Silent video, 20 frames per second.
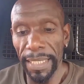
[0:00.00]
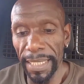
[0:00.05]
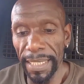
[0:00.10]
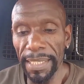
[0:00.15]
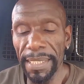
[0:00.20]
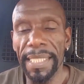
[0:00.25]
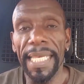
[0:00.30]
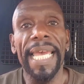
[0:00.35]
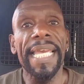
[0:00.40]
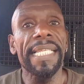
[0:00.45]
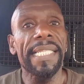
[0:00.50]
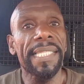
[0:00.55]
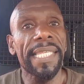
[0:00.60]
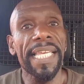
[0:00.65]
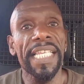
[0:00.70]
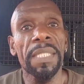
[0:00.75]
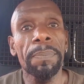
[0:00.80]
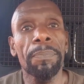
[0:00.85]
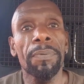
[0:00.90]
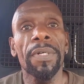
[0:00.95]
is a
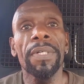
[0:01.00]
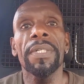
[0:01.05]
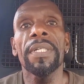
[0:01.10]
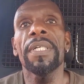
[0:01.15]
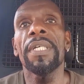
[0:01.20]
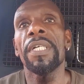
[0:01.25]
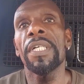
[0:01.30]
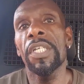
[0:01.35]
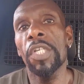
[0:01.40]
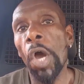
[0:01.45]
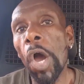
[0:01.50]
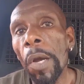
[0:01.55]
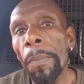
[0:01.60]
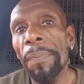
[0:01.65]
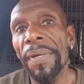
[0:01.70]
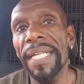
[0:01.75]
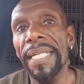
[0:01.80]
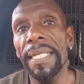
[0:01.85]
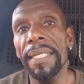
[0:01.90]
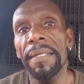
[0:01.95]
desperate
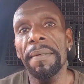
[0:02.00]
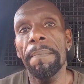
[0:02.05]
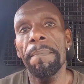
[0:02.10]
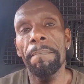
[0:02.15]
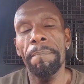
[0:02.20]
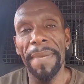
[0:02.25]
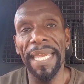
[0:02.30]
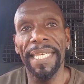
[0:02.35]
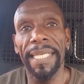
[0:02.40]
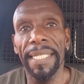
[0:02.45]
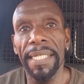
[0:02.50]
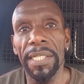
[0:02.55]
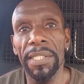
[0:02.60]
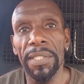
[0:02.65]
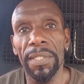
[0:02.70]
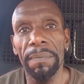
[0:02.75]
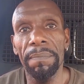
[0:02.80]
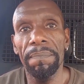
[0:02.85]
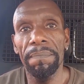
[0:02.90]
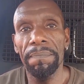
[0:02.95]
coping
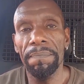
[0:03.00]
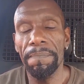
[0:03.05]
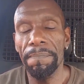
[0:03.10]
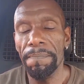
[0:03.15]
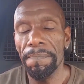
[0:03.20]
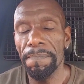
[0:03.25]
mechanism.